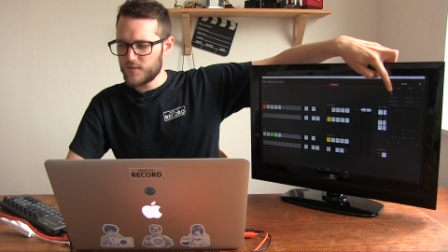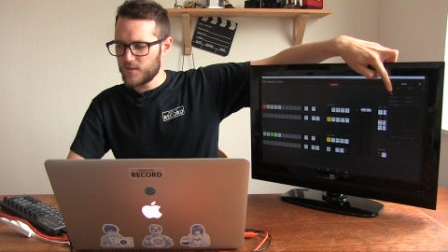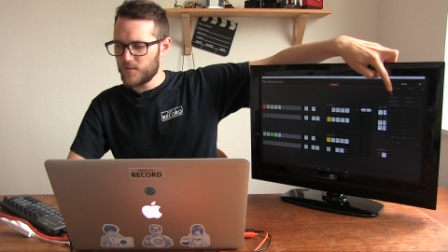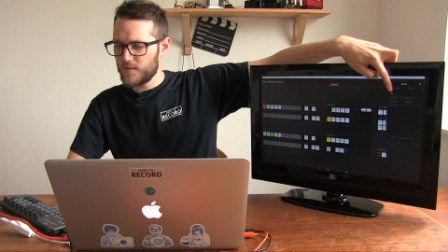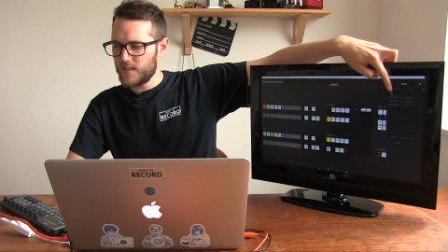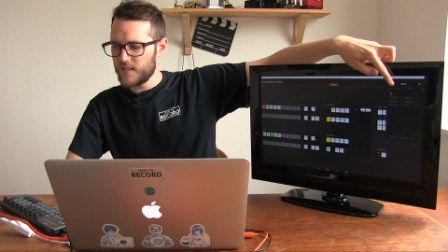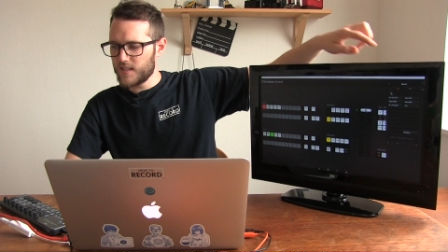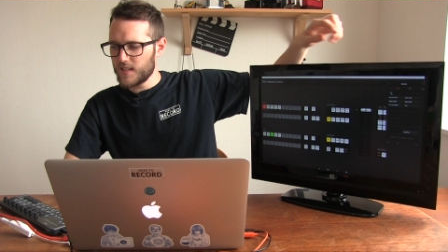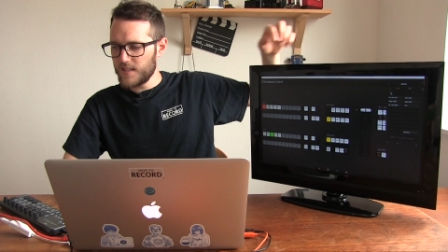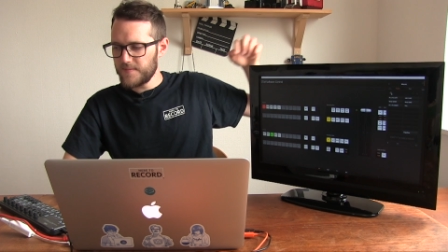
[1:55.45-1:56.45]
So hit
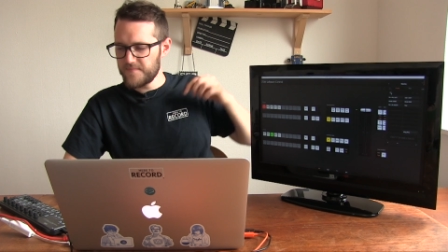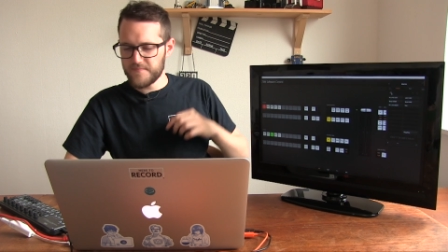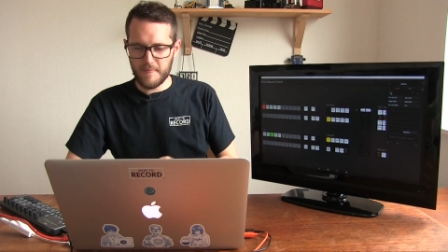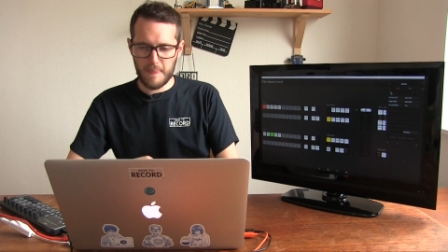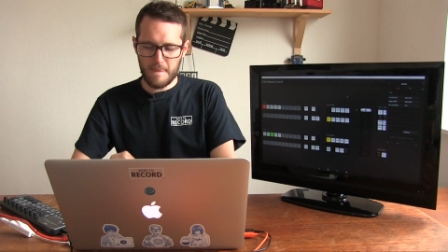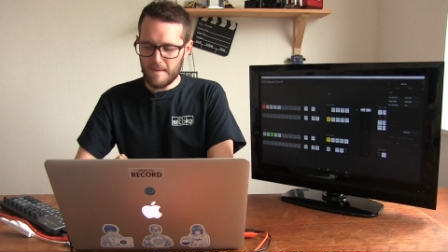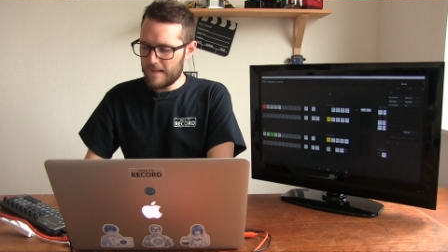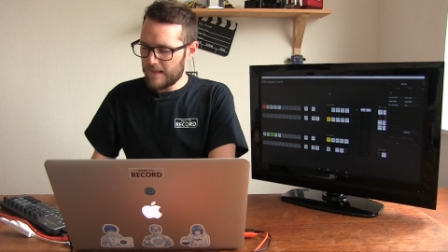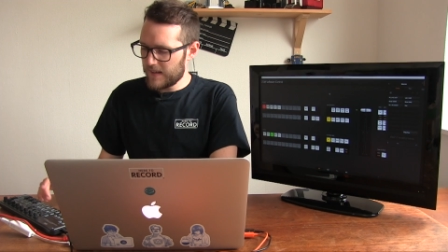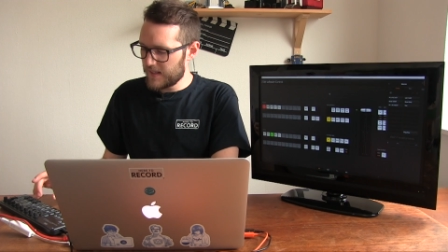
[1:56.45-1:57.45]
that again
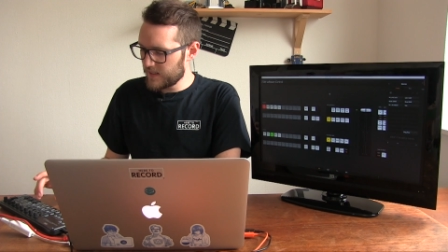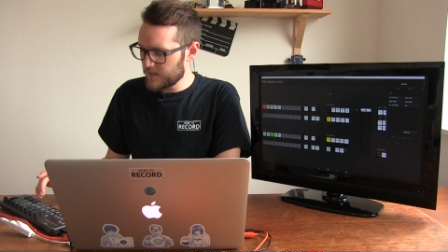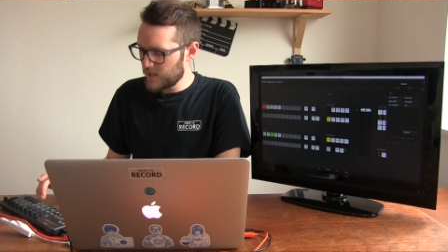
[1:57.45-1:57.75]
and I'll